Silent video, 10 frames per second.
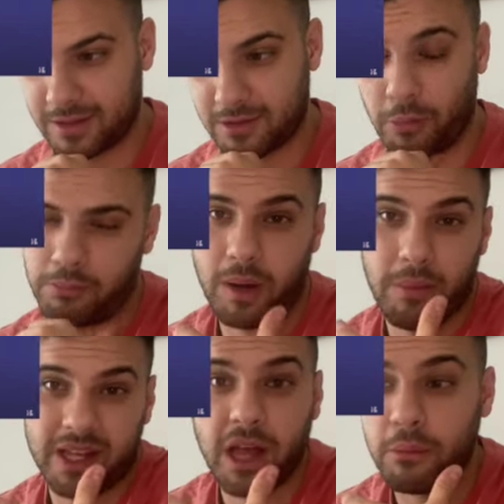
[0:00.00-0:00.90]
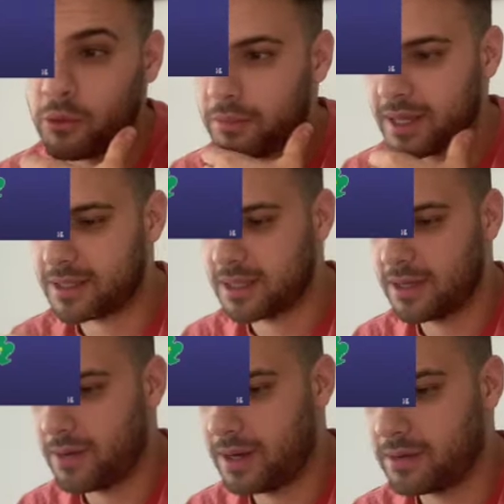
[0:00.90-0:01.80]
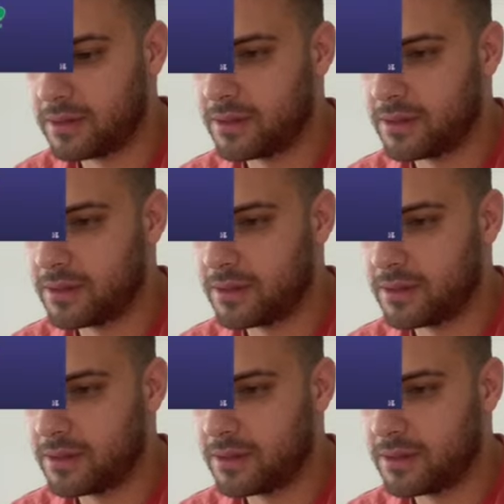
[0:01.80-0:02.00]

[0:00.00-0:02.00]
So by double, basically. Wow.